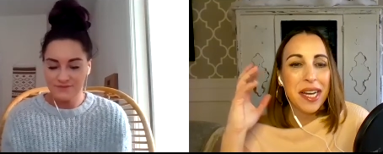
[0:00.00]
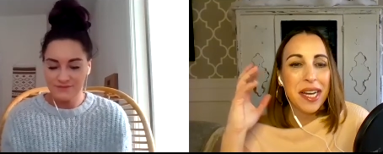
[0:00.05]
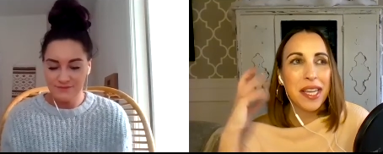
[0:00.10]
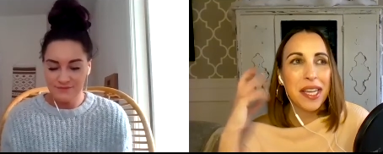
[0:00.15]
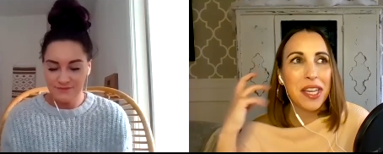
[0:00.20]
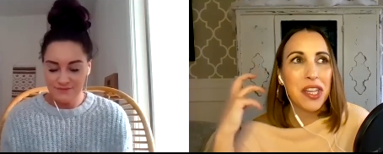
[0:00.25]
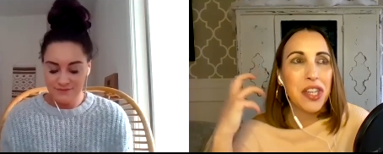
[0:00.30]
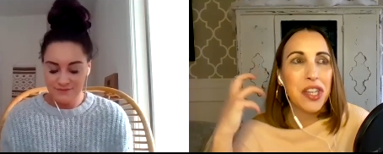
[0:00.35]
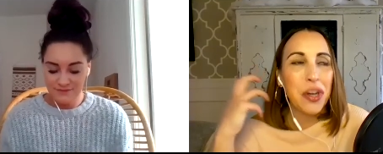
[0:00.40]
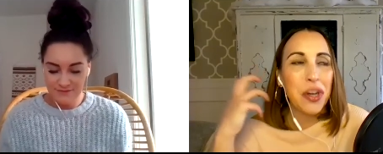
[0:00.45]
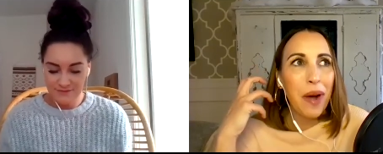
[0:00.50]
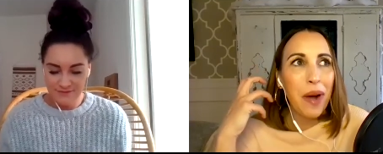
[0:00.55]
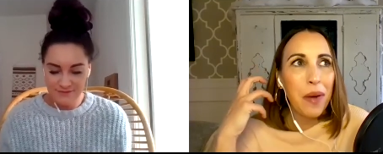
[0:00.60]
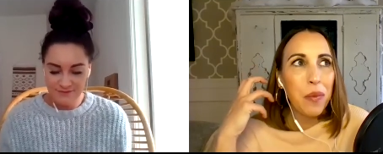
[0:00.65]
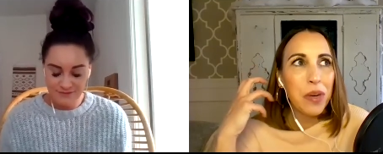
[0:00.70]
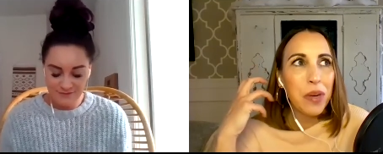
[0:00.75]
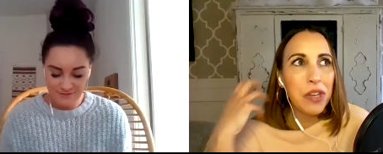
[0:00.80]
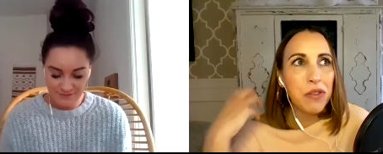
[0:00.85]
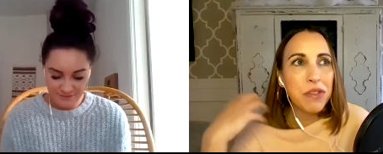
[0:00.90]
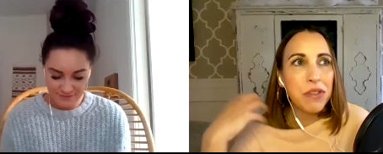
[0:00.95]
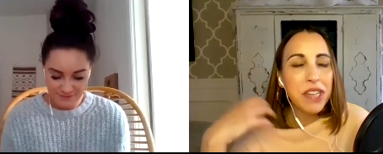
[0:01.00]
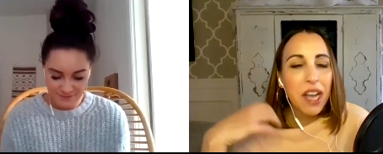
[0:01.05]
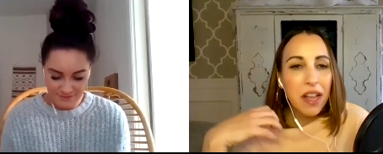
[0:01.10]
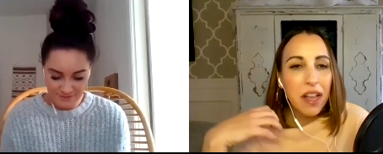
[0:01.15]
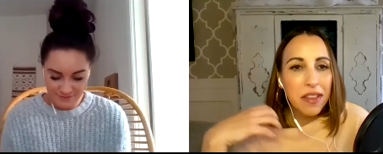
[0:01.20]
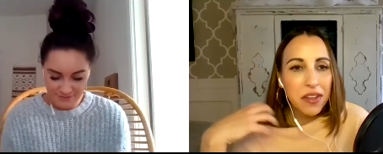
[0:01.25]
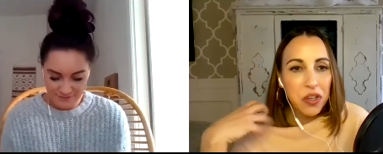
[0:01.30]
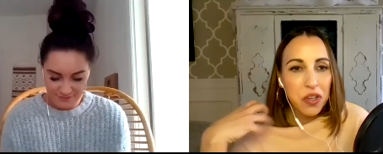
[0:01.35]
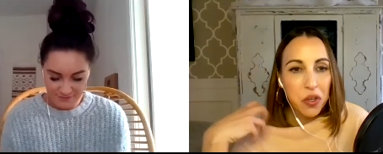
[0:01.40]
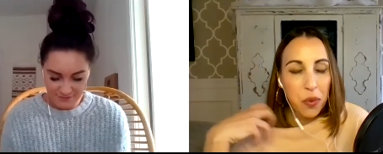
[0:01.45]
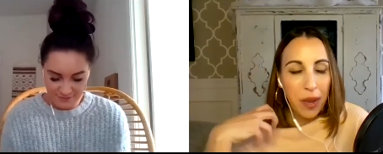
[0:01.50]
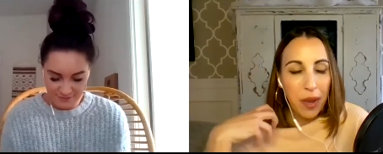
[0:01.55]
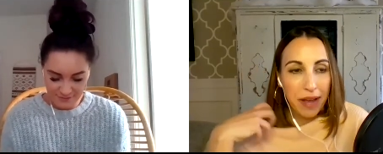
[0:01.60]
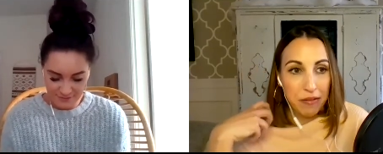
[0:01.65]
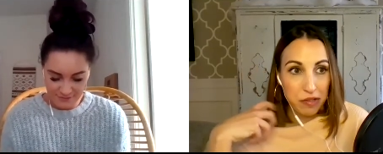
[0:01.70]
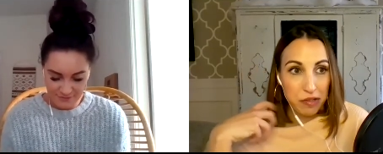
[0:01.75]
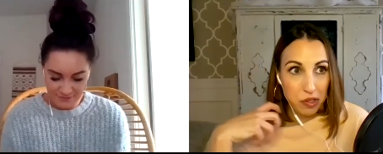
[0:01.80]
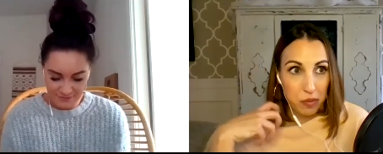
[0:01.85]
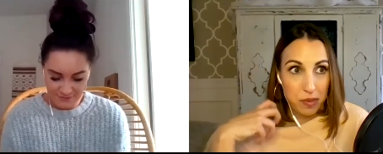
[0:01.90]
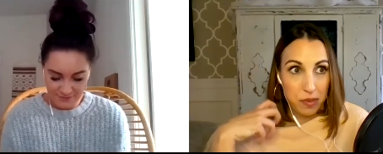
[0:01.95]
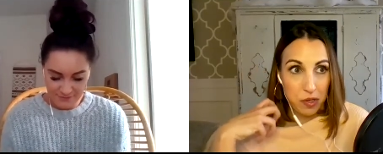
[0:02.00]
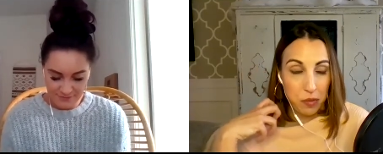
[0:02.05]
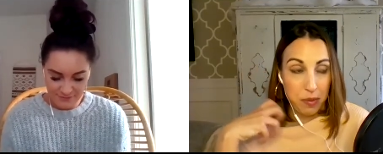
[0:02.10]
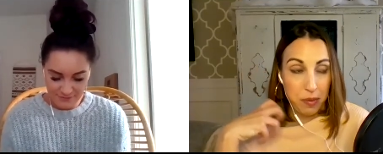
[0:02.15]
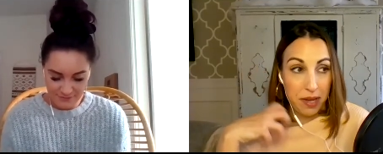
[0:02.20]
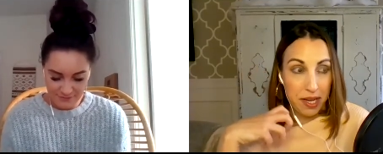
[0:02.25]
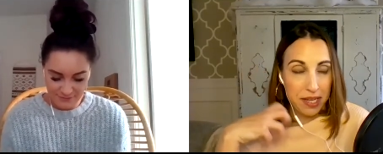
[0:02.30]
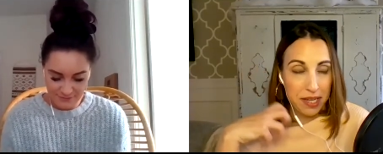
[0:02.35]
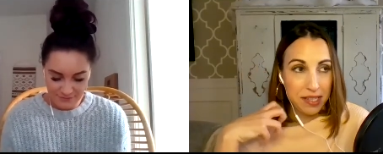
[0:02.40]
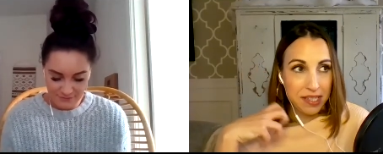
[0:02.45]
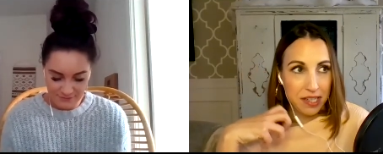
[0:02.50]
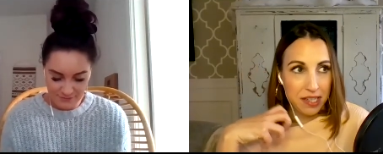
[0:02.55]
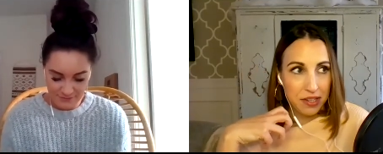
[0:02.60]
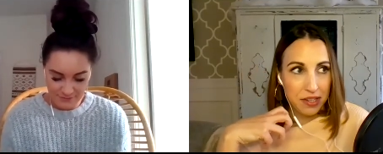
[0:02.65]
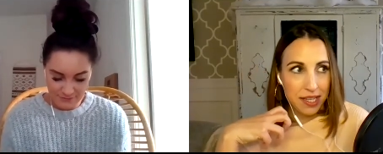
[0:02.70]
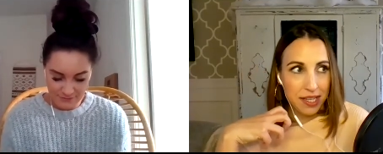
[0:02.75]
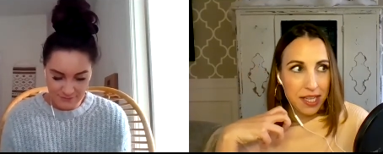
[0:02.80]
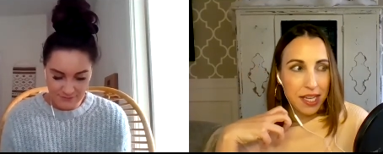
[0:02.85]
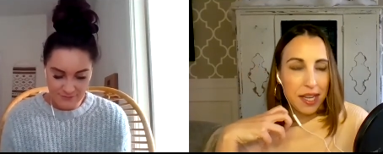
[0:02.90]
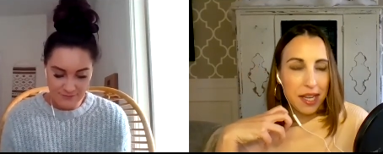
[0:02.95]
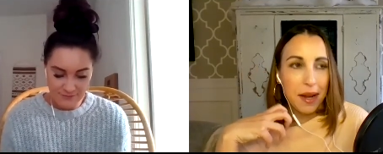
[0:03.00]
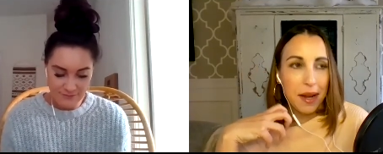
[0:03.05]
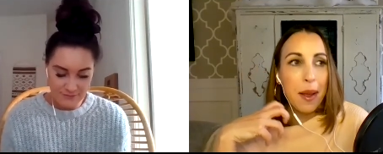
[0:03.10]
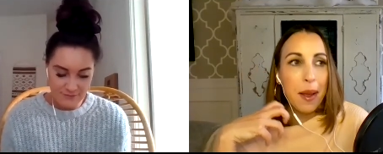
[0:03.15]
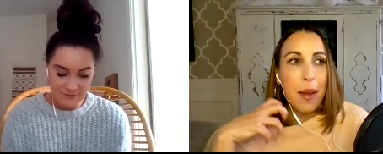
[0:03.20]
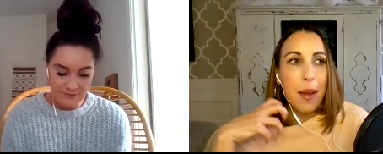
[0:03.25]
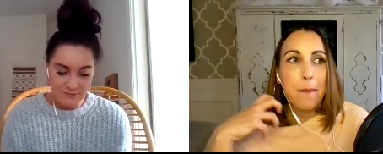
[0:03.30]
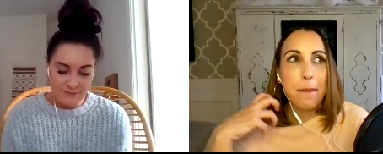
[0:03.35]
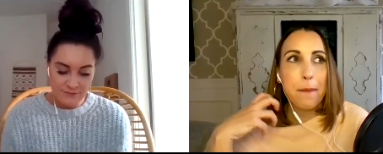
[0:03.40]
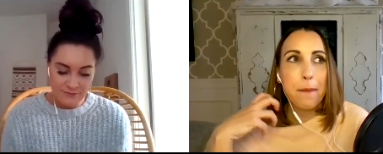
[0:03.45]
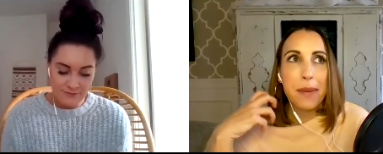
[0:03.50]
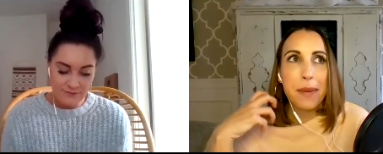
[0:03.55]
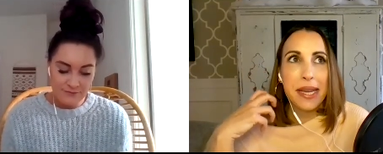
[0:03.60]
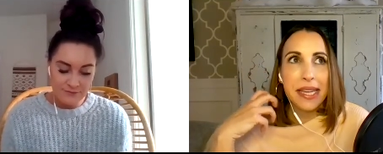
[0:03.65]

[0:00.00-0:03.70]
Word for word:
Speaker 1: you know, when you tell it, you have so much pain telling it, but mm-hmm.